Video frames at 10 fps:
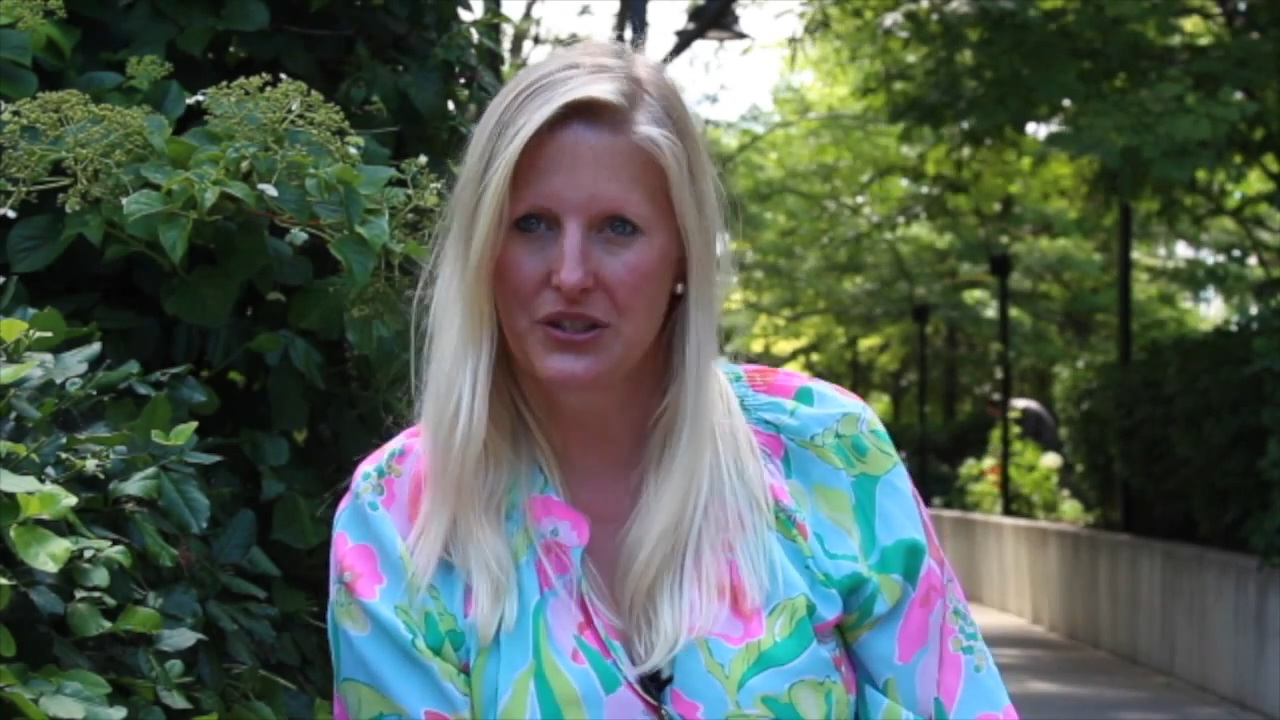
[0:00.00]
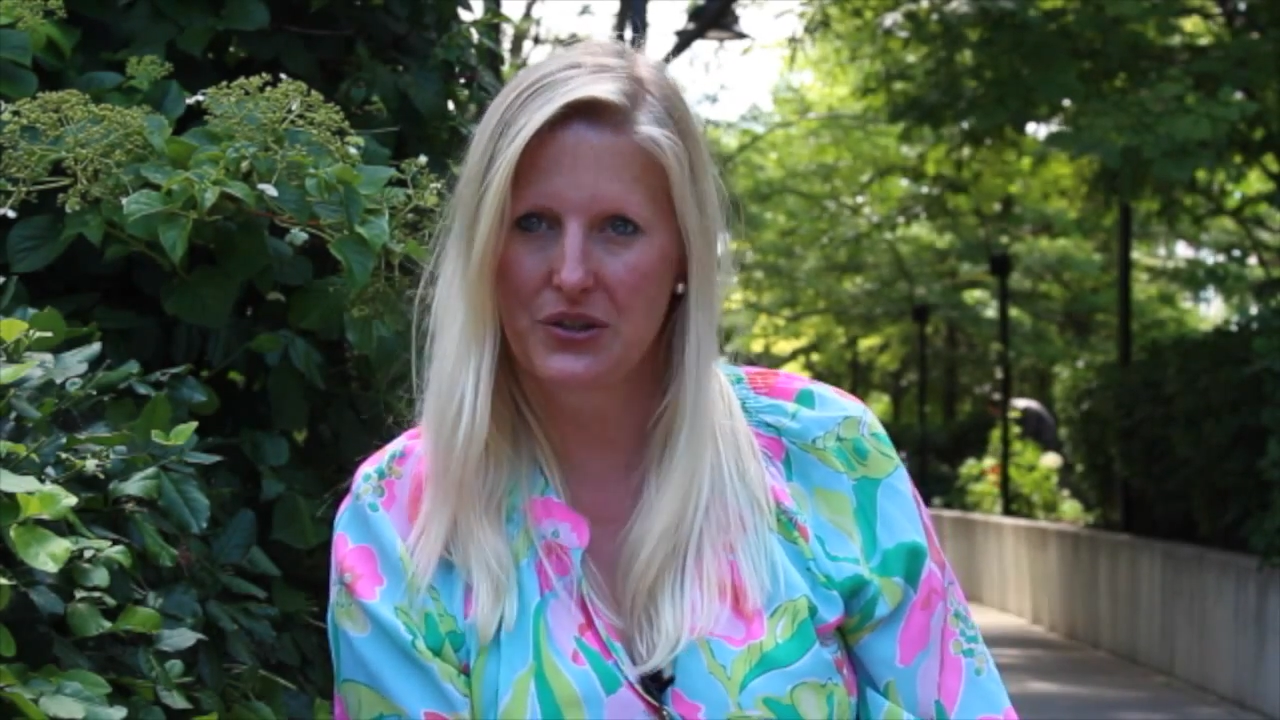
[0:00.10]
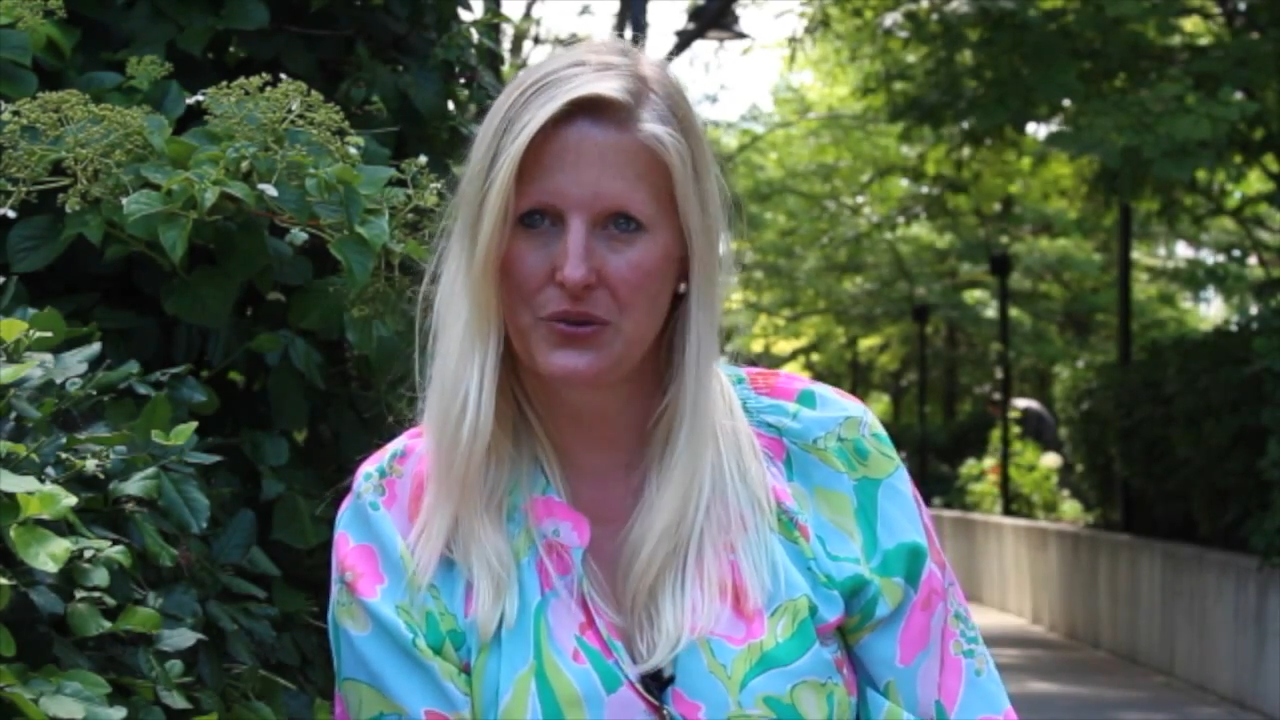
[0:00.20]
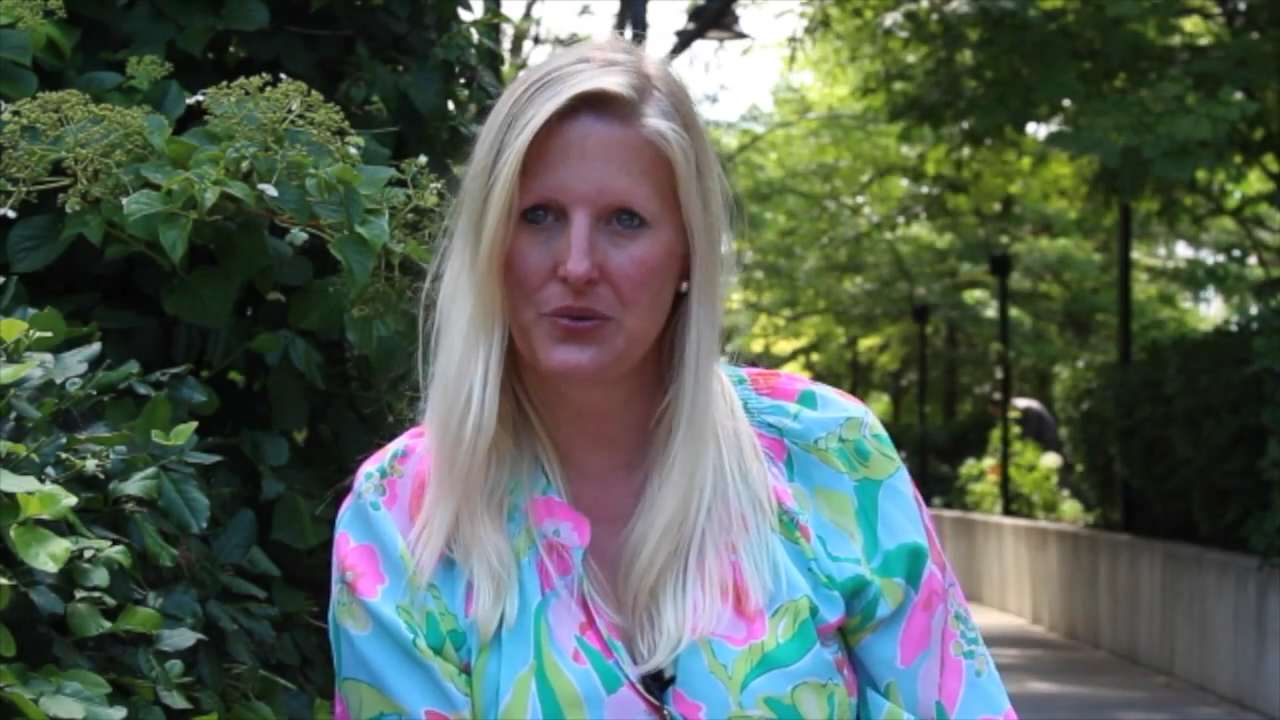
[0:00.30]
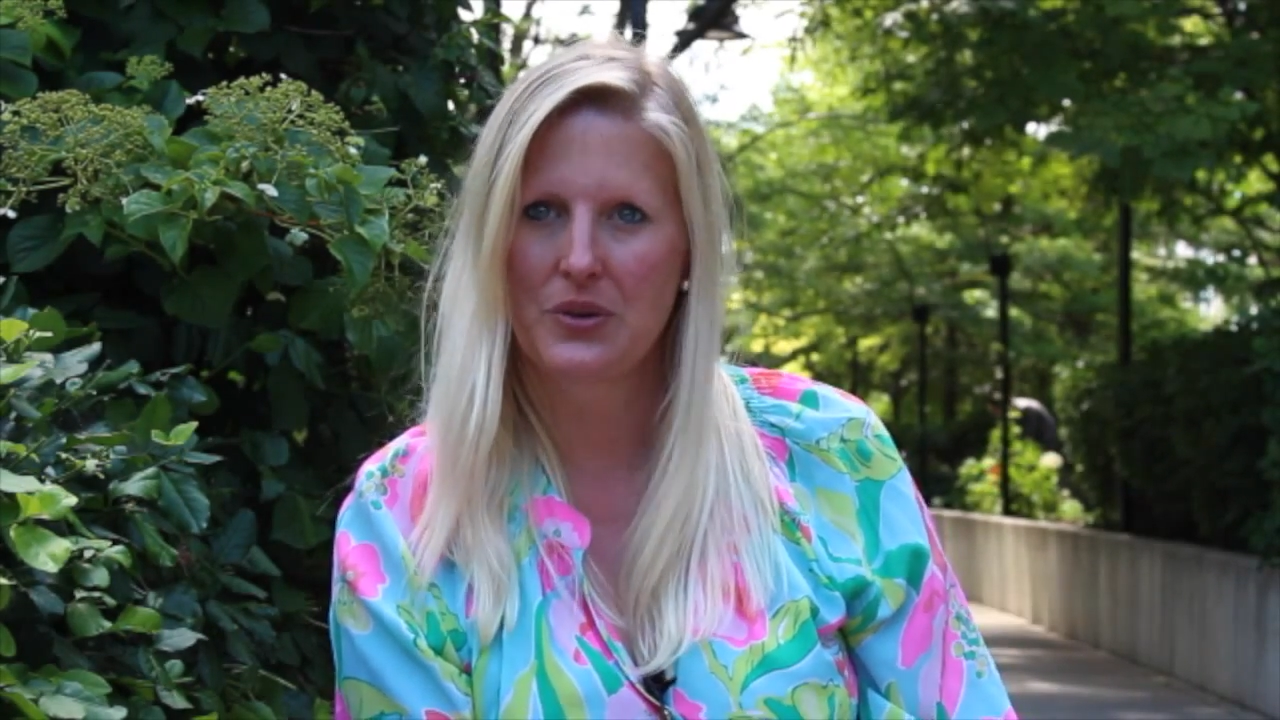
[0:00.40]

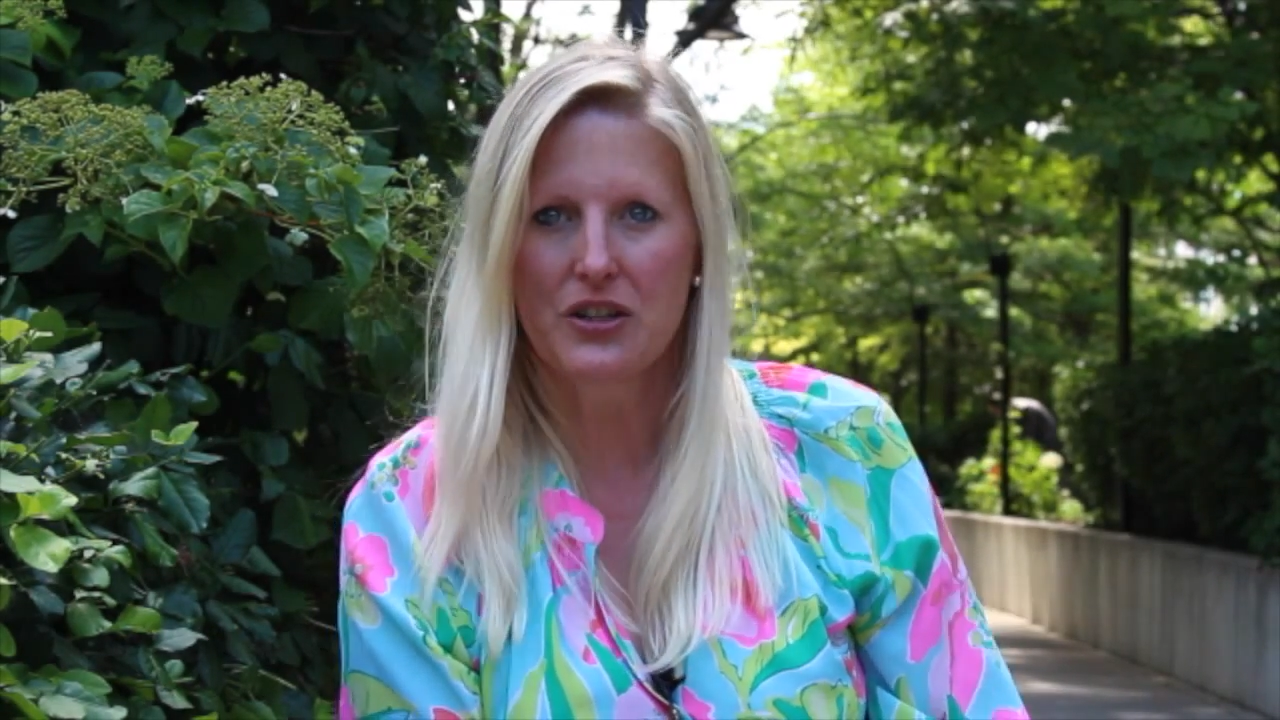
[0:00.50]
to